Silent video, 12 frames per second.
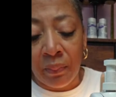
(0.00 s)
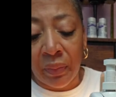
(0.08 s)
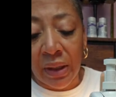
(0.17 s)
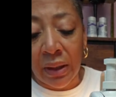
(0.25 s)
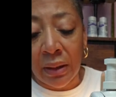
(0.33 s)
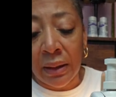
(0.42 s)

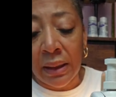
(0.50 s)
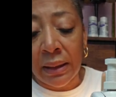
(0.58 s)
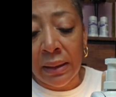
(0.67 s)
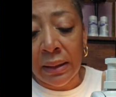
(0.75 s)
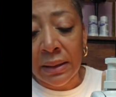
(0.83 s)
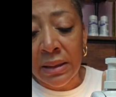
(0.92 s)
and
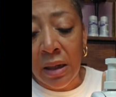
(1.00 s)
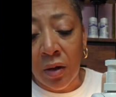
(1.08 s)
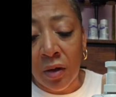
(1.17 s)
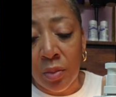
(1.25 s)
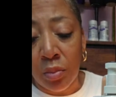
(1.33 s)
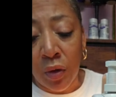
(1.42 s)
then it's not
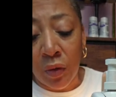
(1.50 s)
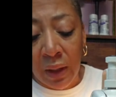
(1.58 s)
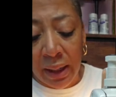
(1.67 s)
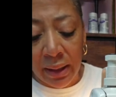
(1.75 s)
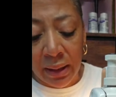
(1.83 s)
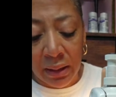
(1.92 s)
going to move
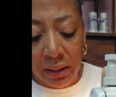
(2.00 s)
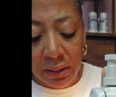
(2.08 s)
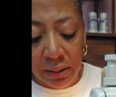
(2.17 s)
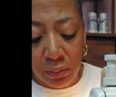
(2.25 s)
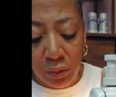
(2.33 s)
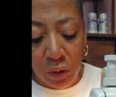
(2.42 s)
like it needs
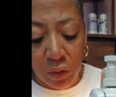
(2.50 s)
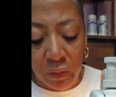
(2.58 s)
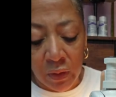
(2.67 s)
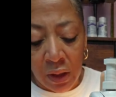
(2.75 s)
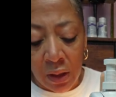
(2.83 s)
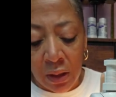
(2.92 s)
to move.
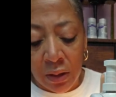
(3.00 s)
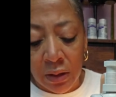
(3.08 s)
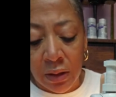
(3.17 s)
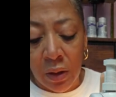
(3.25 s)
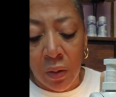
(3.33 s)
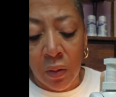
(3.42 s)

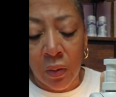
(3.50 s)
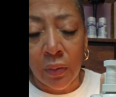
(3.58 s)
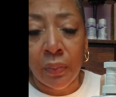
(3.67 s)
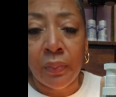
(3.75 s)
So